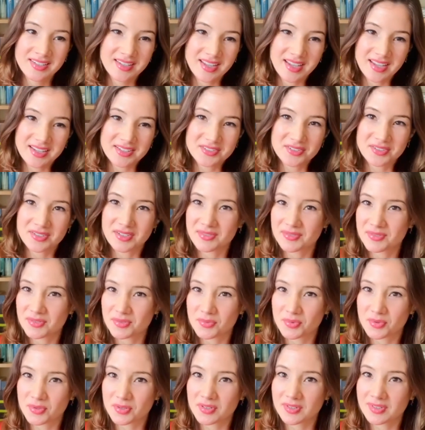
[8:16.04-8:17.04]
I don't have to
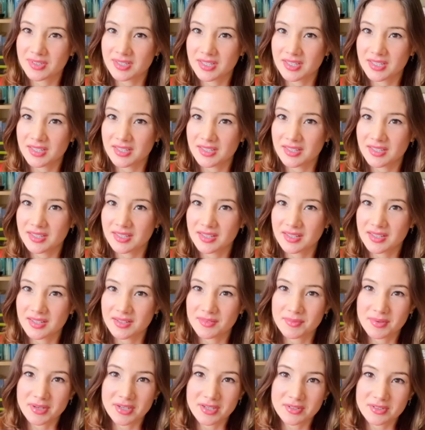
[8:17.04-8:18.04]
worry
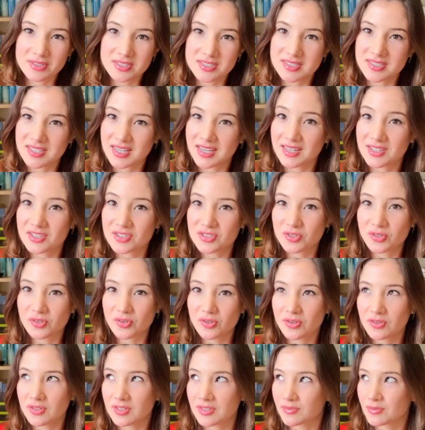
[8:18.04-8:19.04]
about staying too
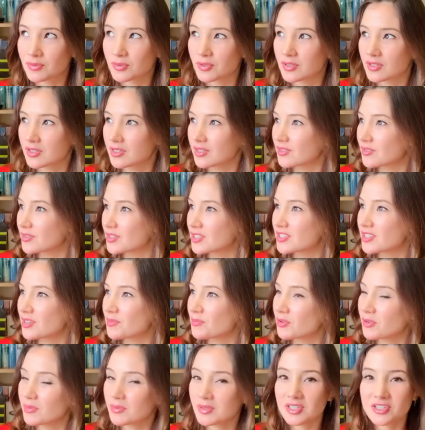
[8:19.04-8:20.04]
long at work, which I
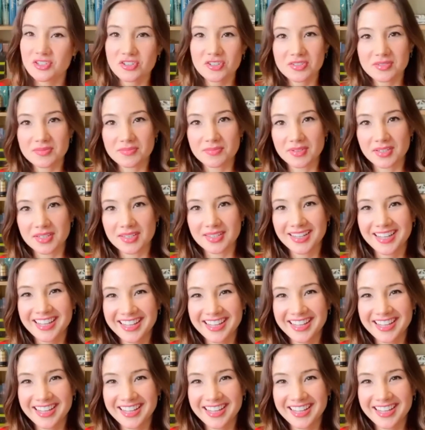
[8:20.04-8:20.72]
probably should, but